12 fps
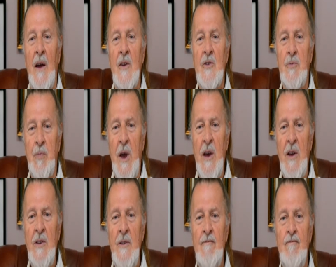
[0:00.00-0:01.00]

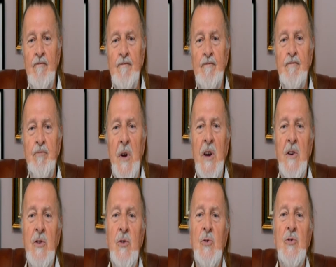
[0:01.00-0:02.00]
Speed
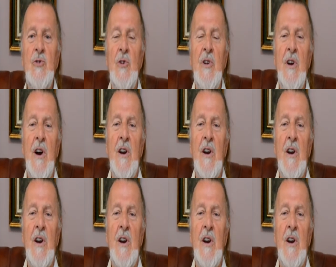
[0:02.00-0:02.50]
peak usually